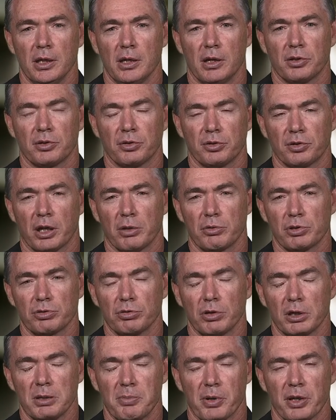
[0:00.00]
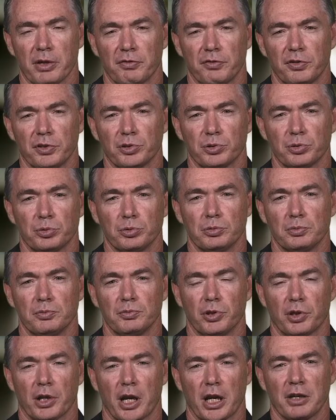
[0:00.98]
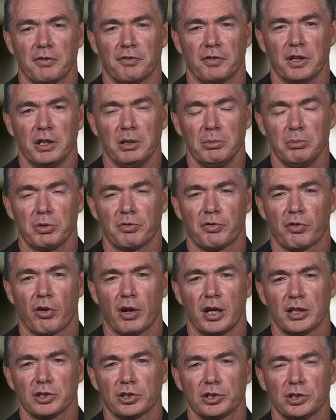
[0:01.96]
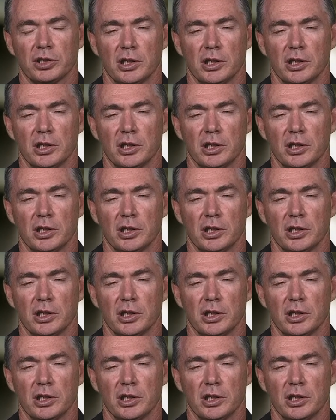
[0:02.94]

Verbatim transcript: I thought that was really beneficial, not only for him but for us.